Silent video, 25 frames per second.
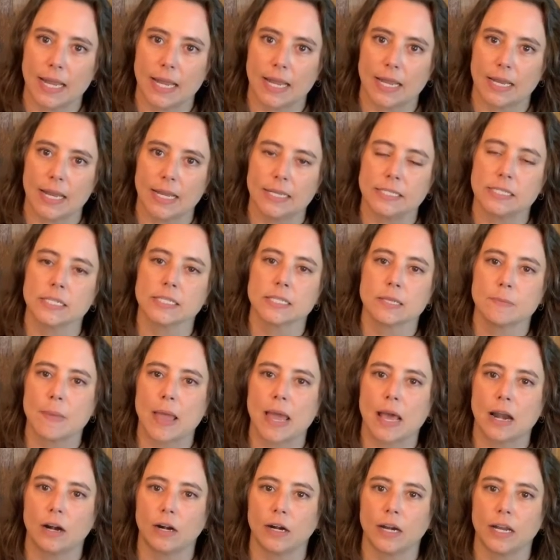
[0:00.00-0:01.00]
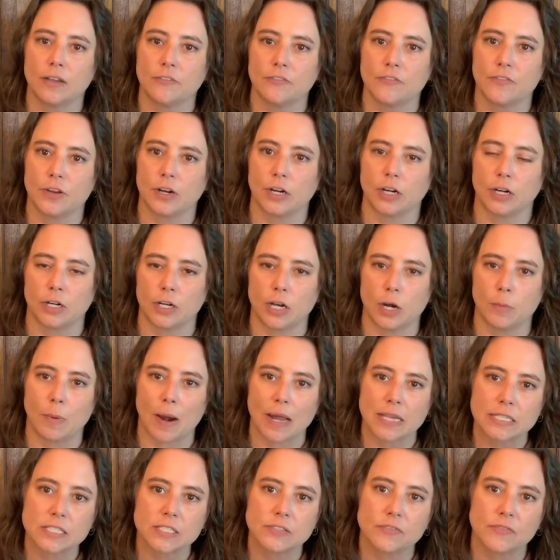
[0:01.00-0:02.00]
it doesn't matter if you're
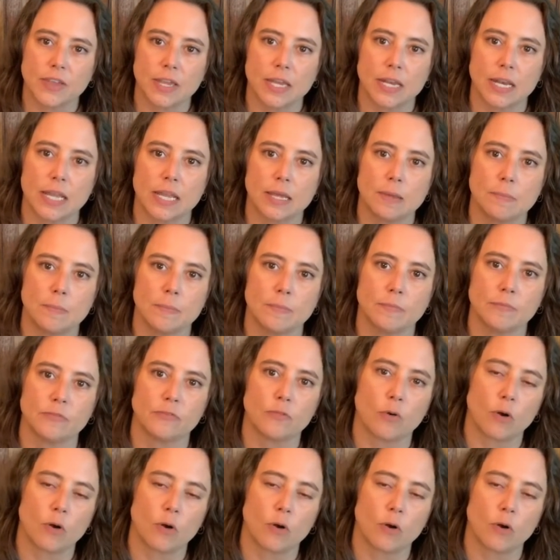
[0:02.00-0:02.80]
breastfeeding,